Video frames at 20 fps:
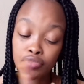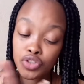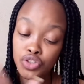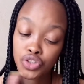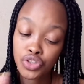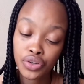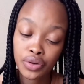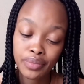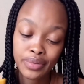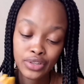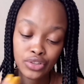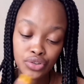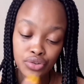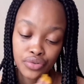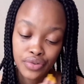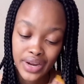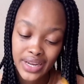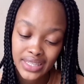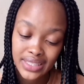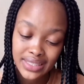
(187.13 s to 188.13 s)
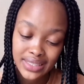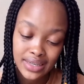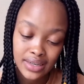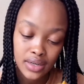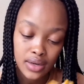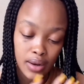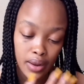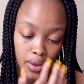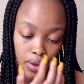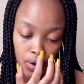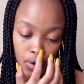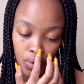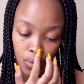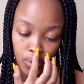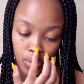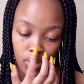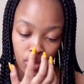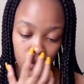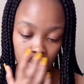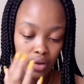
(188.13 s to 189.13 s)
During menstruation, you
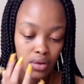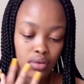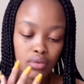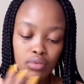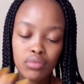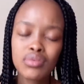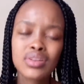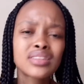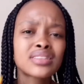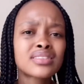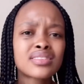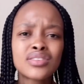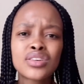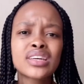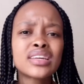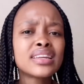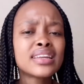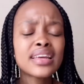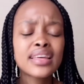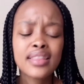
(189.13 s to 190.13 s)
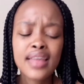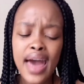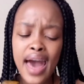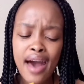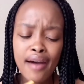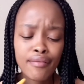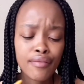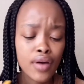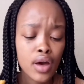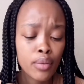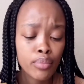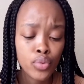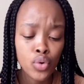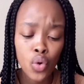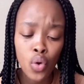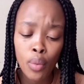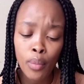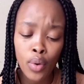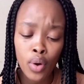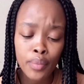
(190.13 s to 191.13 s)
know, you can either have
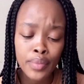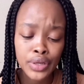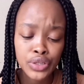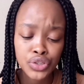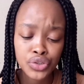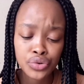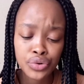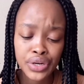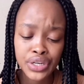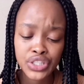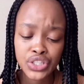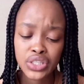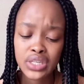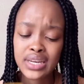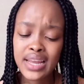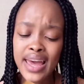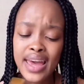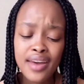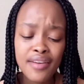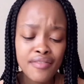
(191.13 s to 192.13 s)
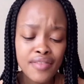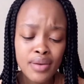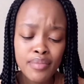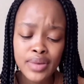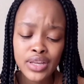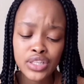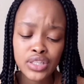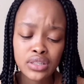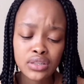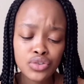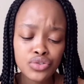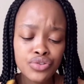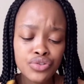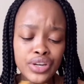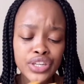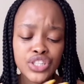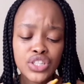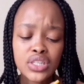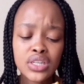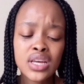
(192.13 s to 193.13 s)
abnormal menstruation, heavy
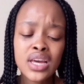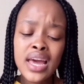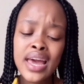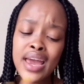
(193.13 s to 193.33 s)
menstruation,